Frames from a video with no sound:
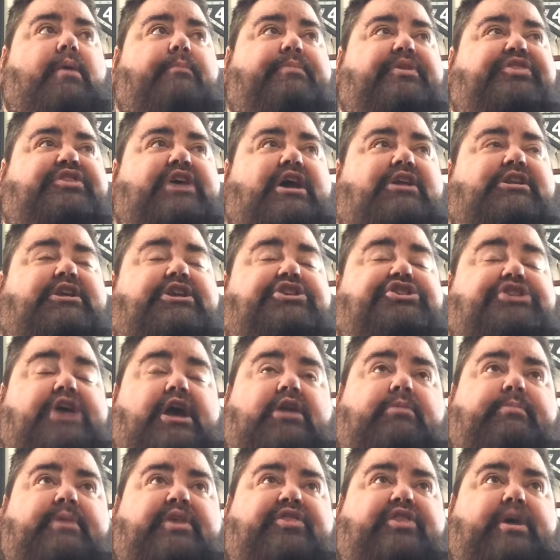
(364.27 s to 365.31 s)
But there's a
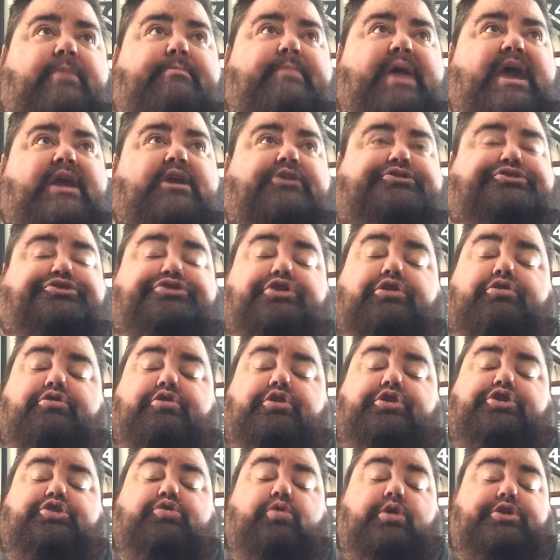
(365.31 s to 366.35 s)
gentleman that made a Salute
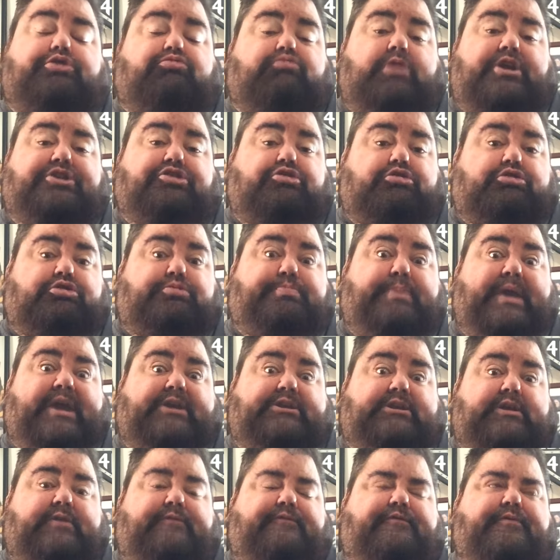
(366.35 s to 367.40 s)
Your Shorts
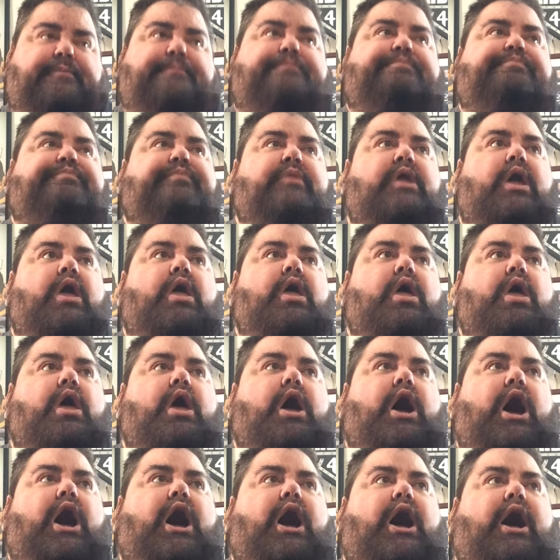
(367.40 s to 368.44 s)
retrospective.
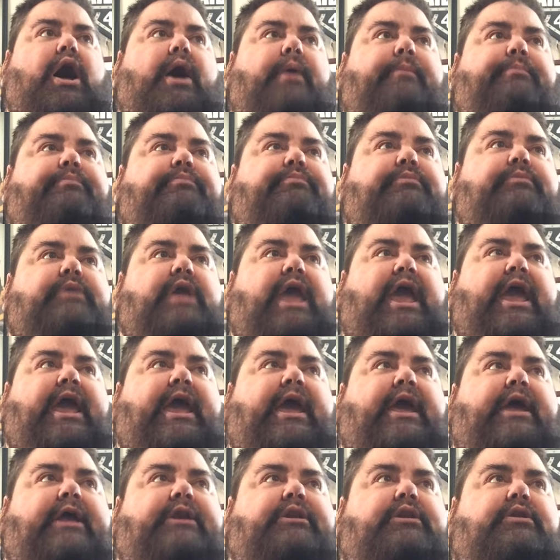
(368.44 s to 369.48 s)
And
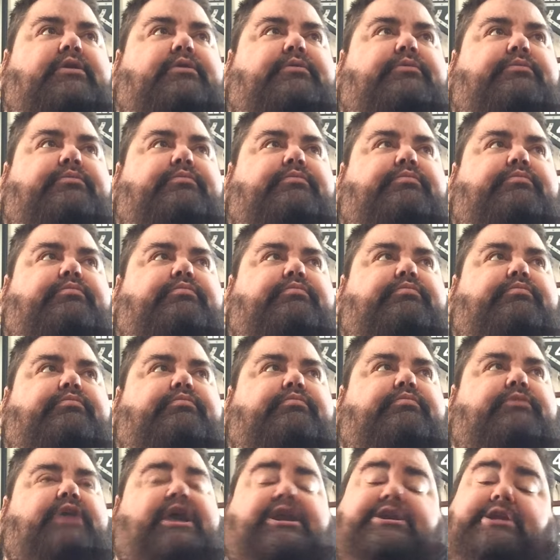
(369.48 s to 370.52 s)

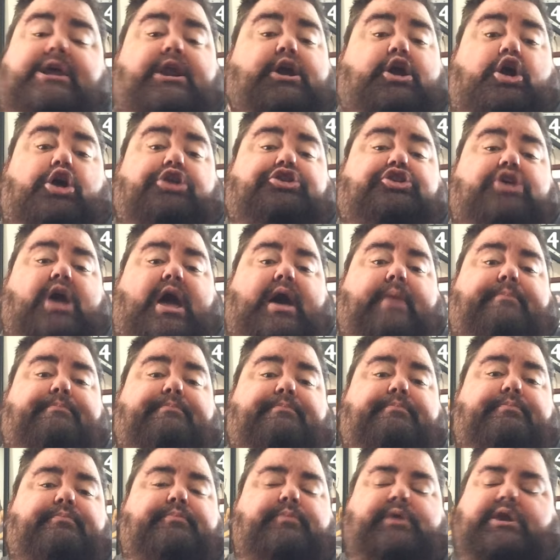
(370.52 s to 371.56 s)
he did a good job.
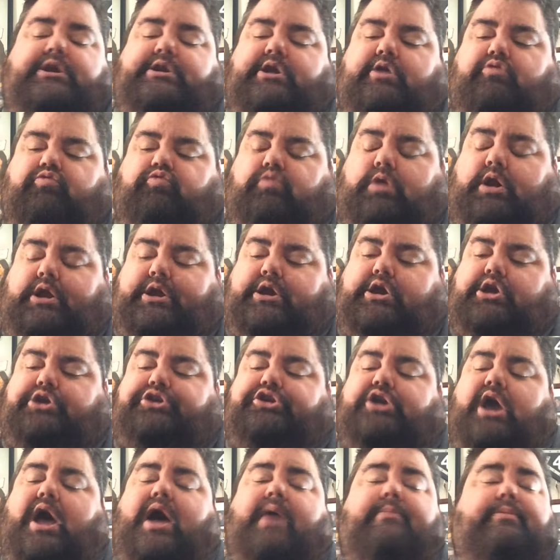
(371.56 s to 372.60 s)
He did a really good
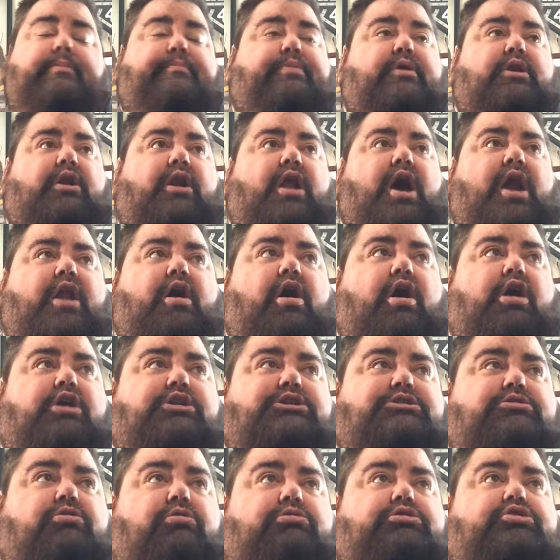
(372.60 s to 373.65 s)
job. He put a lot of heart
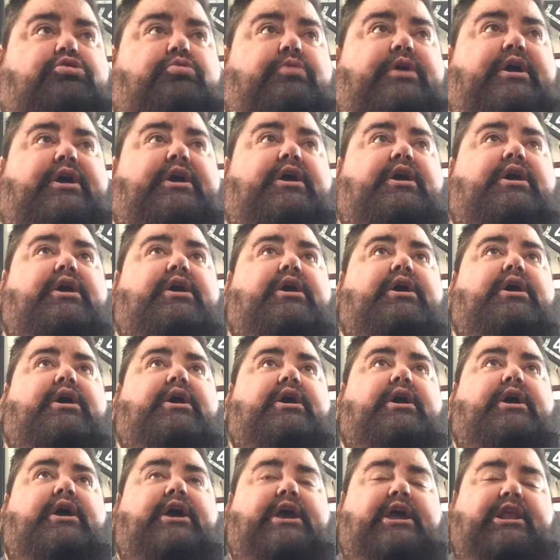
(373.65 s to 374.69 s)
and soul to it.
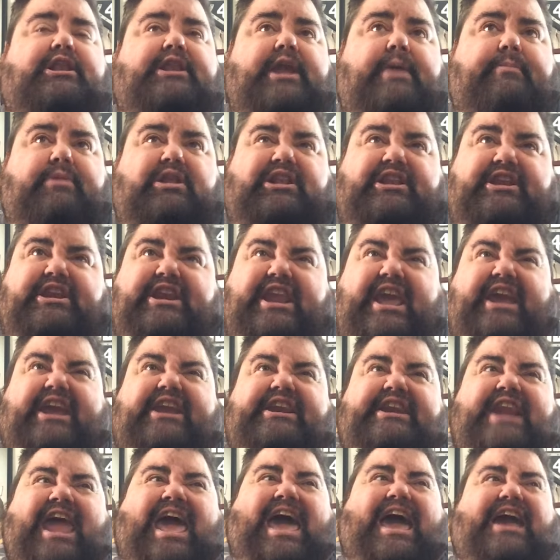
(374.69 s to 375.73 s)
His name is
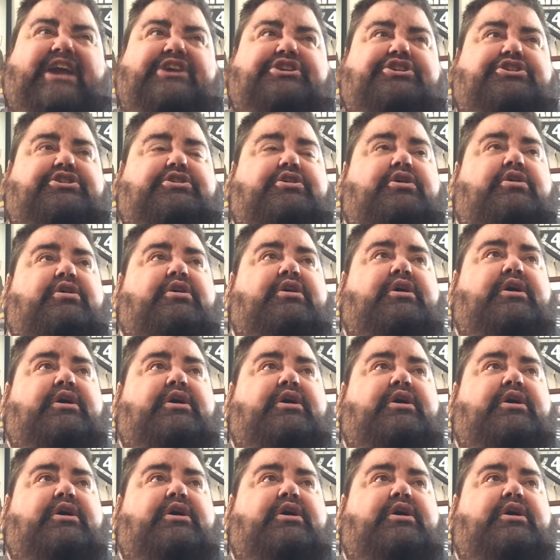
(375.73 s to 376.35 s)
Nick Knacks.